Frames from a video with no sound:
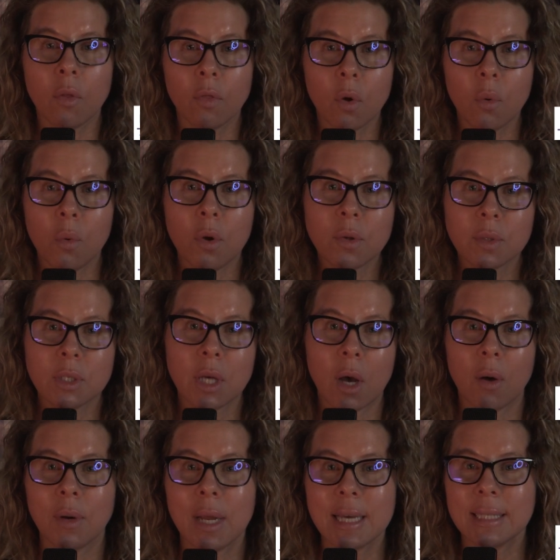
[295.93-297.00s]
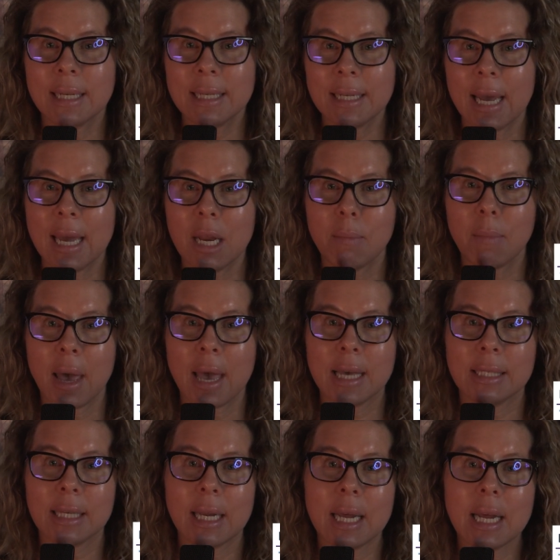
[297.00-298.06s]
The root zone is a
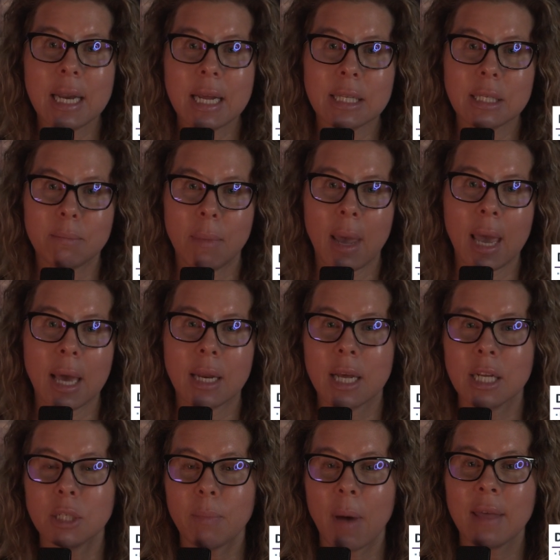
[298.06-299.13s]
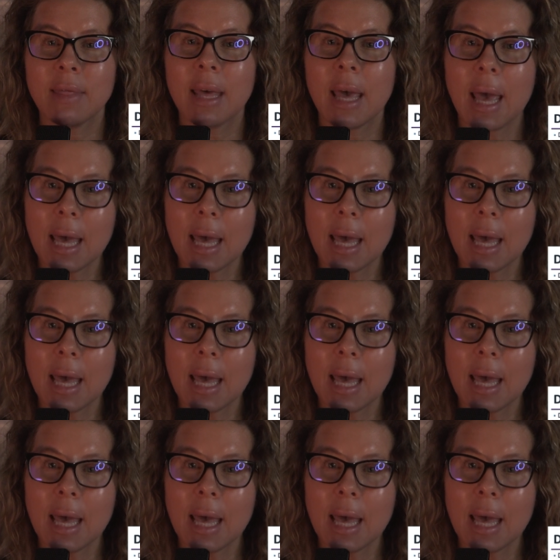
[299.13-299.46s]
database and it is managed by the